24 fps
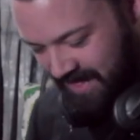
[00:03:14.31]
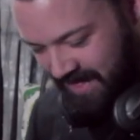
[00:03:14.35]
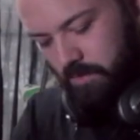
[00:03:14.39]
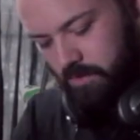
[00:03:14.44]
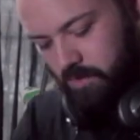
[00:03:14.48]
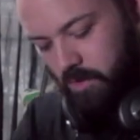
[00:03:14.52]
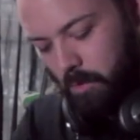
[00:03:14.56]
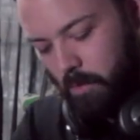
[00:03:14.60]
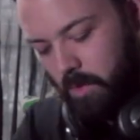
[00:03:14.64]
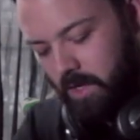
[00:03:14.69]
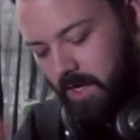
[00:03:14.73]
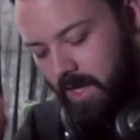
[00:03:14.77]

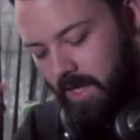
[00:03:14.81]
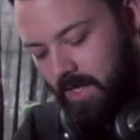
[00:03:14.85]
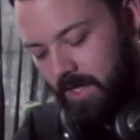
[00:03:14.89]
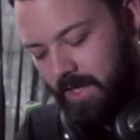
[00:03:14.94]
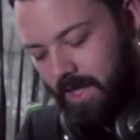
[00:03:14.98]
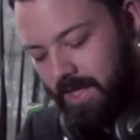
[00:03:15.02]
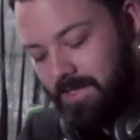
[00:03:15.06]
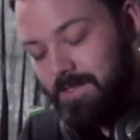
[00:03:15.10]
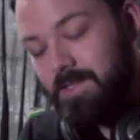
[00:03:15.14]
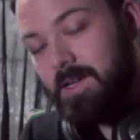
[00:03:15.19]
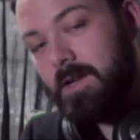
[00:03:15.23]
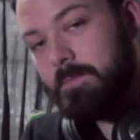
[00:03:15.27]
So what I
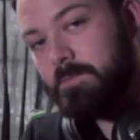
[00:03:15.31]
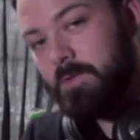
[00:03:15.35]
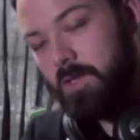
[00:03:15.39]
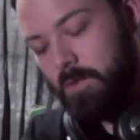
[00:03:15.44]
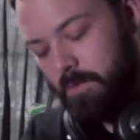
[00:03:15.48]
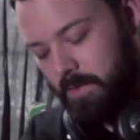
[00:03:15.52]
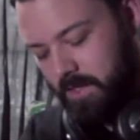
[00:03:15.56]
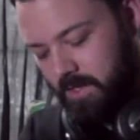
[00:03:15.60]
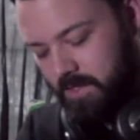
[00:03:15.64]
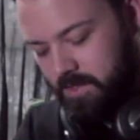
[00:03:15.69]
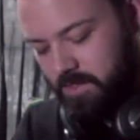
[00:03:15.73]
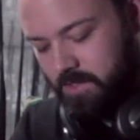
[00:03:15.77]
ended up
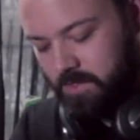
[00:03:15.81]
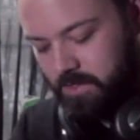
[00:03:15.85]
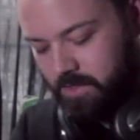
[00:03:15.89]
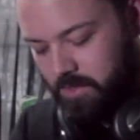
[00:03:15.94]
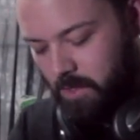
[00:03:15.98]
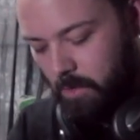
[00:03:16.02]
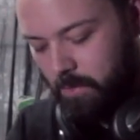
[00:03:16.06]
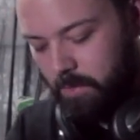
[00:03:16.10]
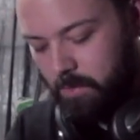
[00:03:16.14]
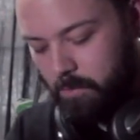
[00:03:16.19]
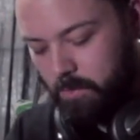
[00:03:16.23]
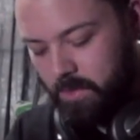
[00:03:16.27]
doing is just
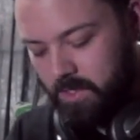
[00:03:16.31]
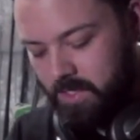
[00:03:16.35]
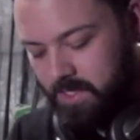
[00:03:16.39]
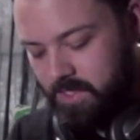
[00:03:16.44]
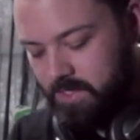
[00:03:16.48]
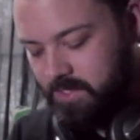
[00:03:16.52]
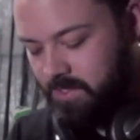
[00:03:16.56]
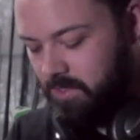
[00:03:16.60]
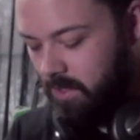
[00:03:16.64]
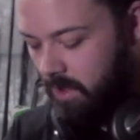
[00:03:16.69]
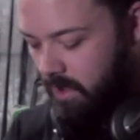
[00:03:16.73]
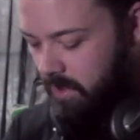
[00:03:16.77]
going really
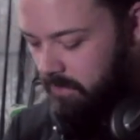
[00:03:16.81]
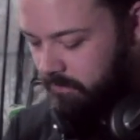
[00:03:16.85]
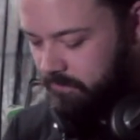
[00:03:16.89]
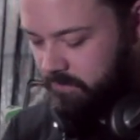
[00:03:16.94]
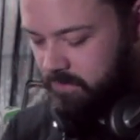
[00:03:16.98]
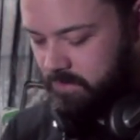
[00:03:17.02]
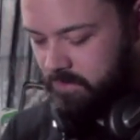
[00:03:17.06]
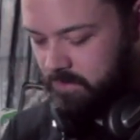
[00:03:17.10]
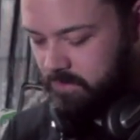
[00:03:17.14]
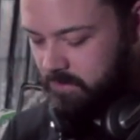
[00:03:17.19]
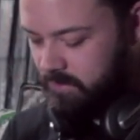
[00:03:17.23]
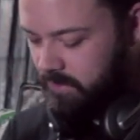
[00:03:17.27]

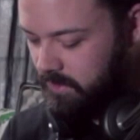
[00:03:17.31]
soft,